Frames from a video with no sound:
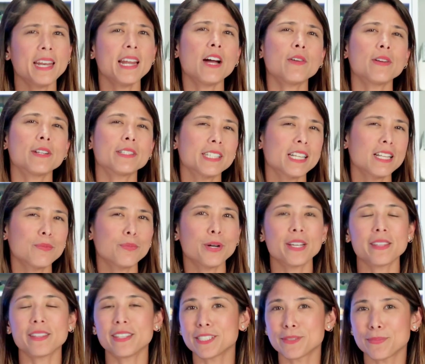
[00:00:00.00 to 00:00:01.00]
out and
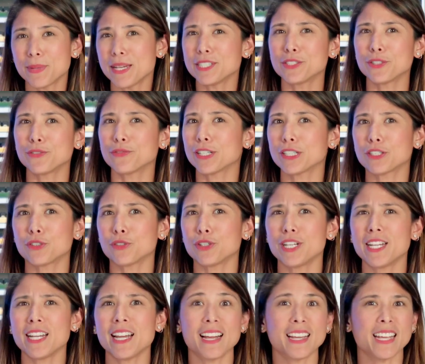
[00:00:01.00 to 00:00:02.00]
celebrate this major
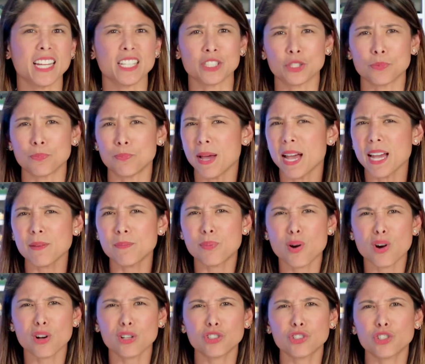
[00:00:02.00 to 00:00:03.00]
victory against bad
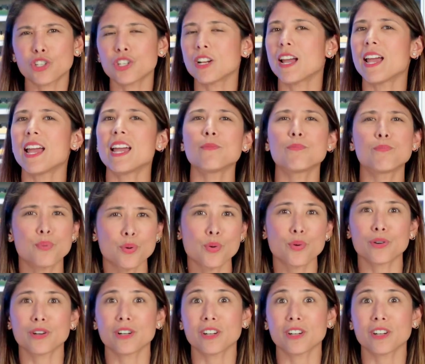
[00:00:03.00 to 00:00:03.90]
posture and poor